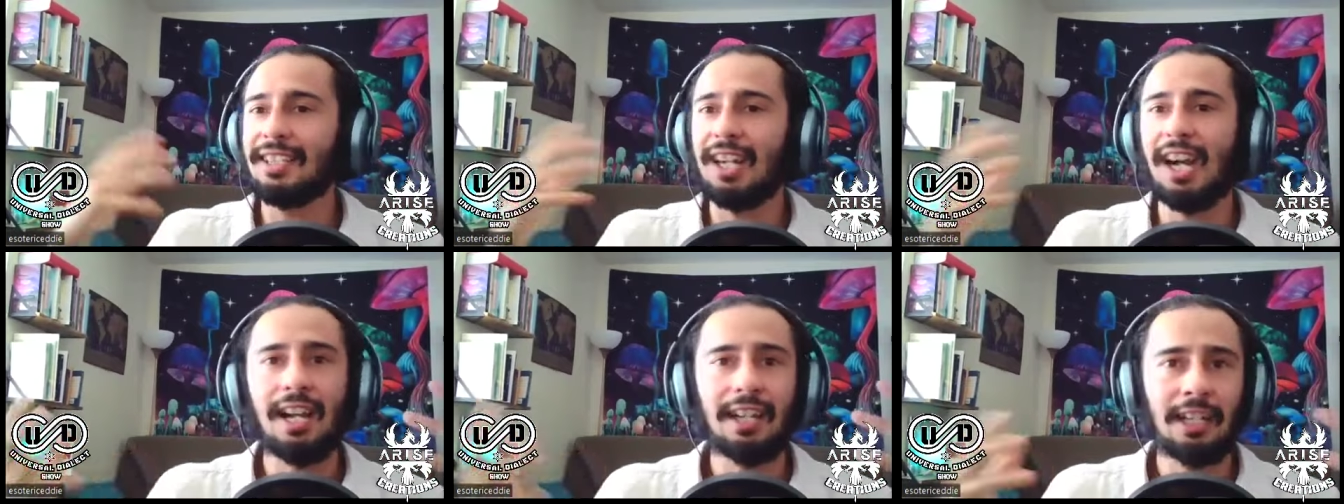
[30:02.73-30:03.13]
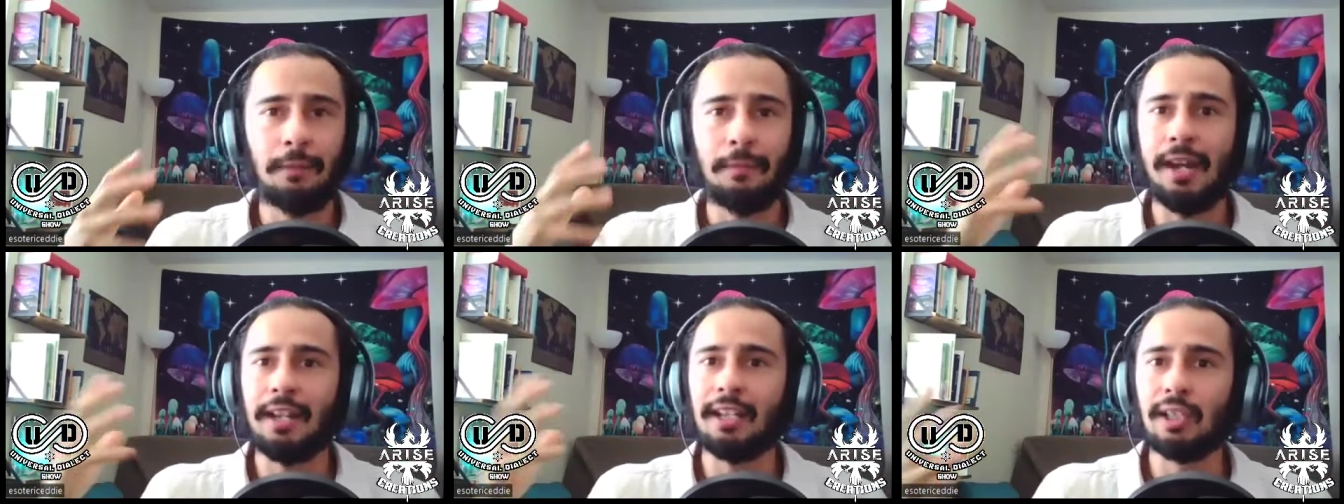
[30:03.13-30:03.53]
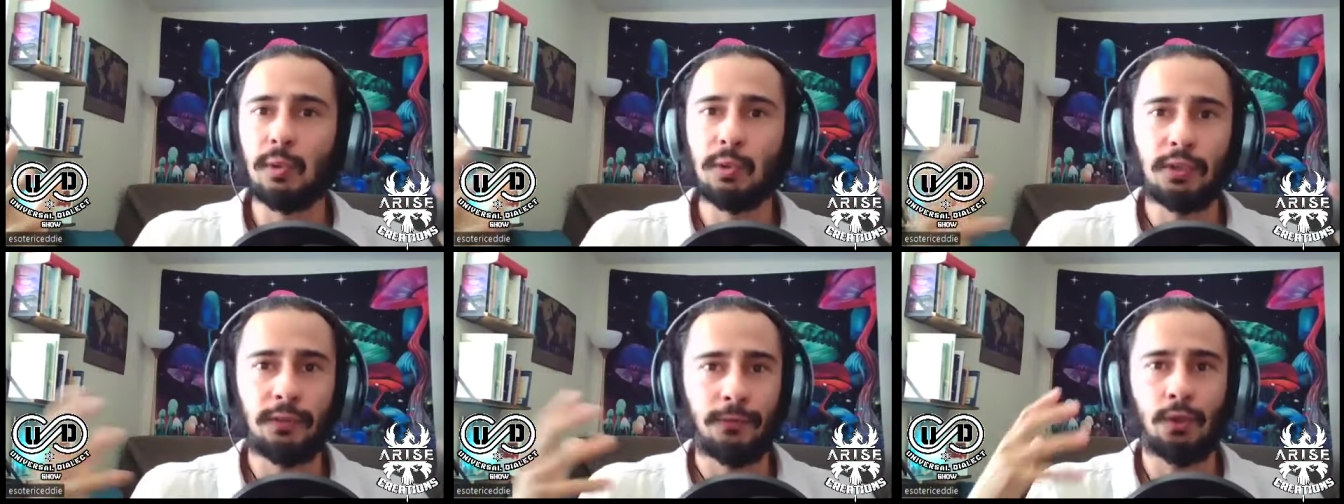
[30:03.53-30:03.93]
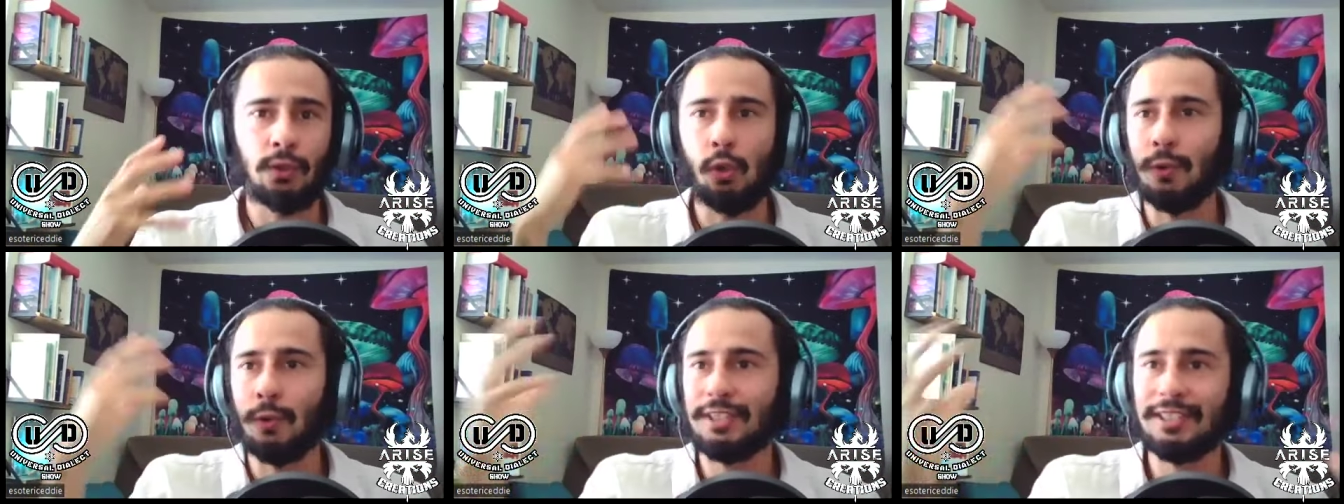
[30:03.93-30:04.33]
talking about a Lucifer
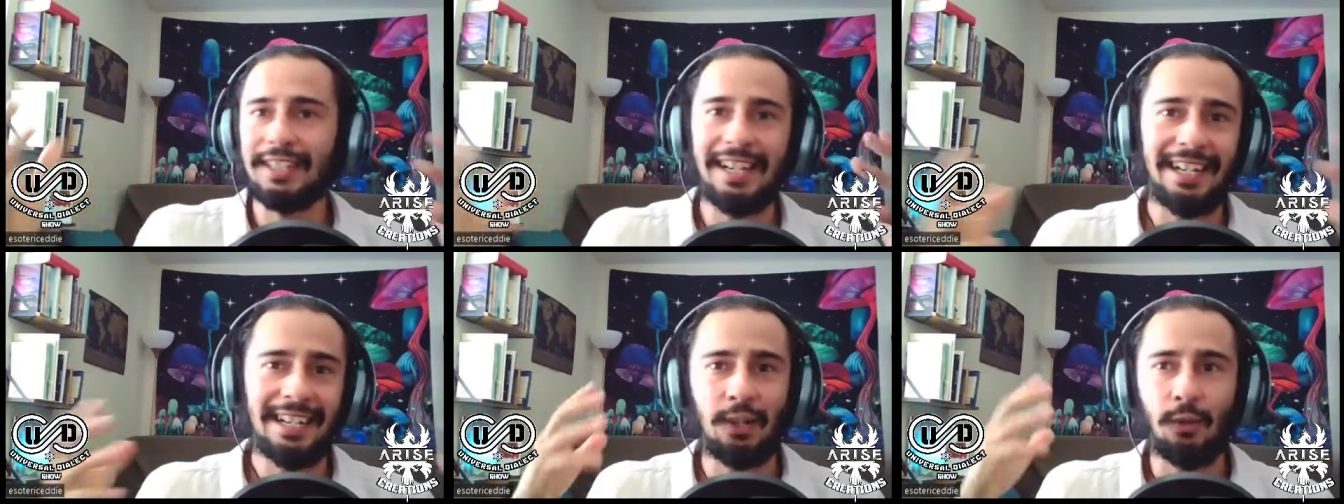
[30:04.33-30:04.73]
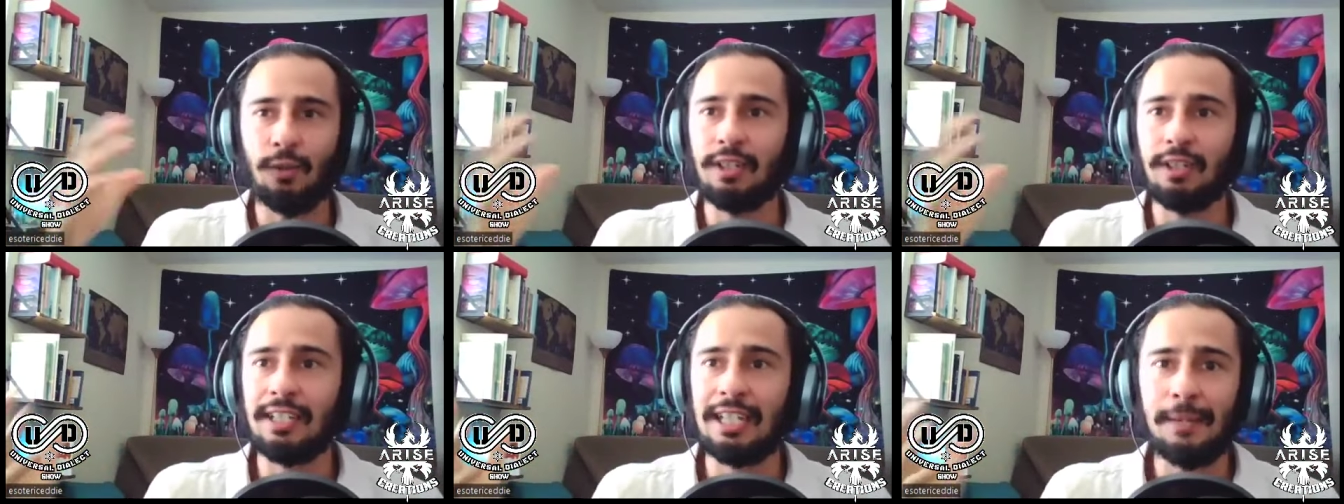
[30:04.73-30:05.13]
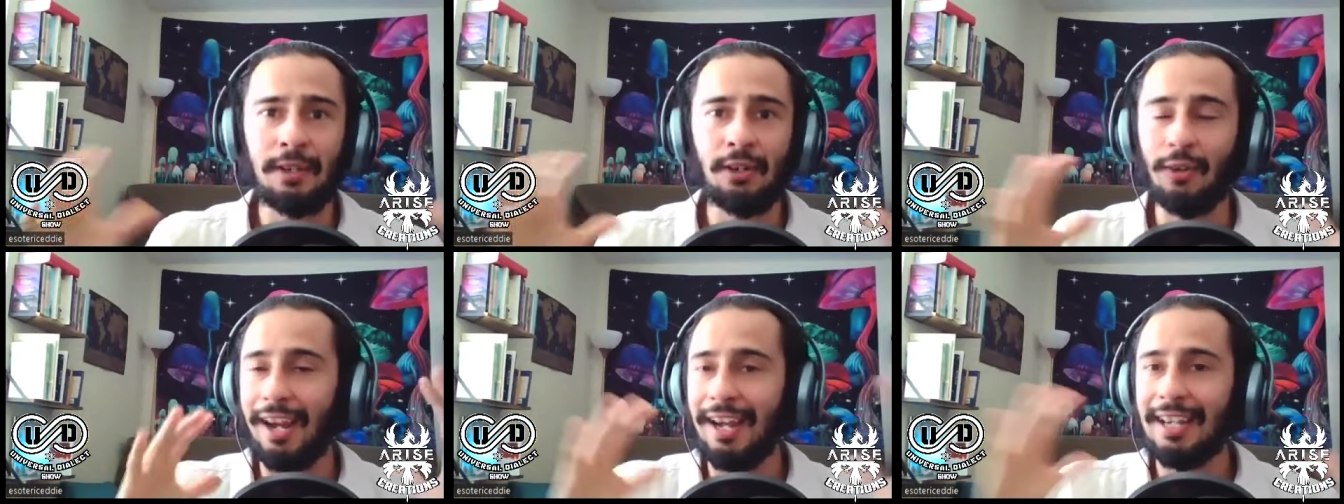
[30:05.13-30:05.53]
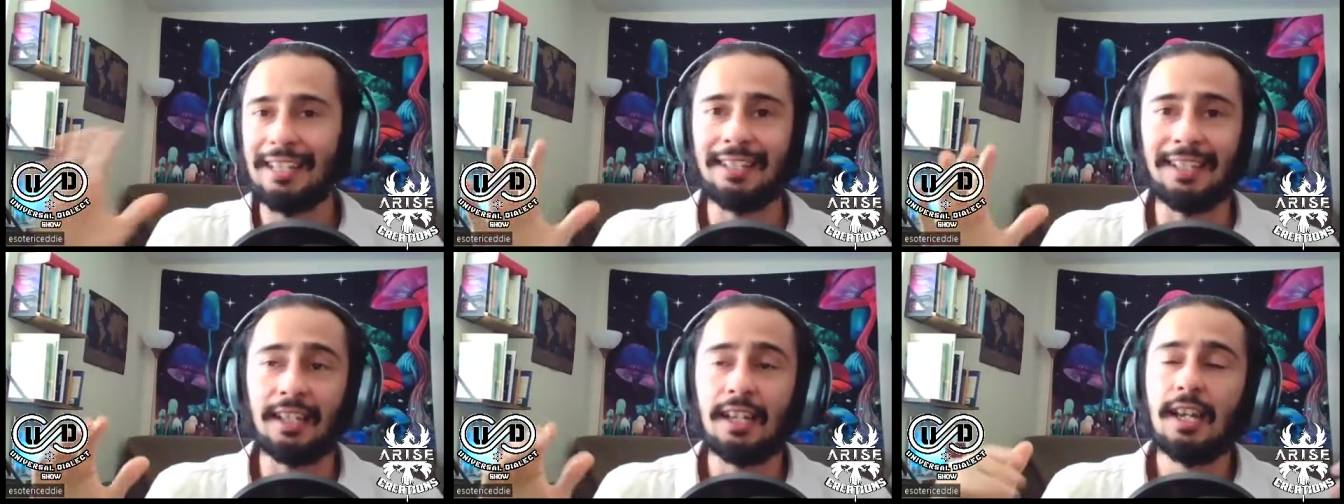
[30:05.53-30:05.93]
or a Satan or a demon or
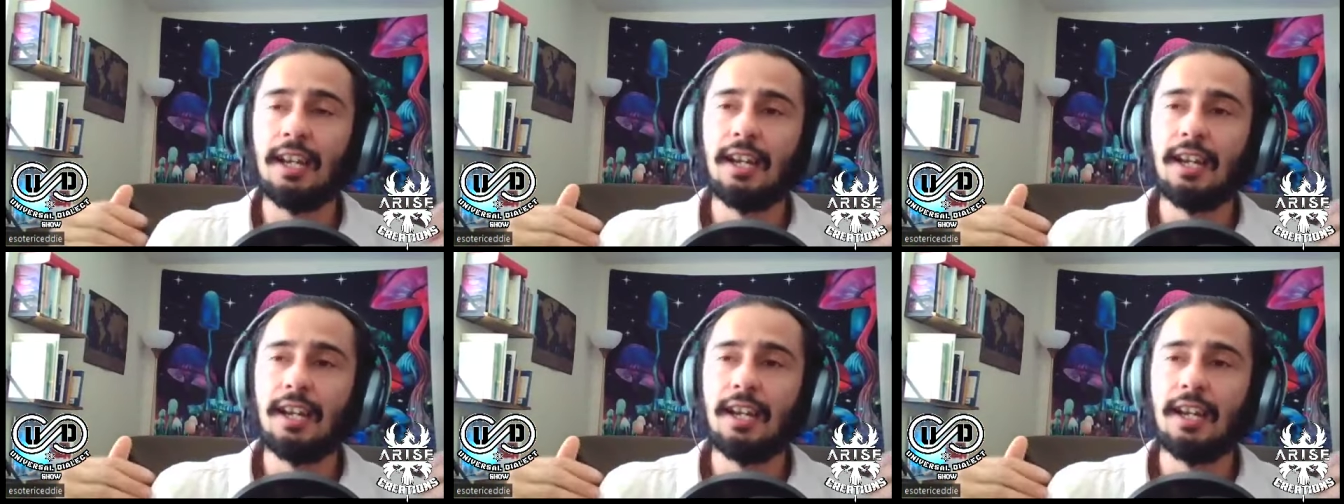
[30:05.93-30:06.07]
anything.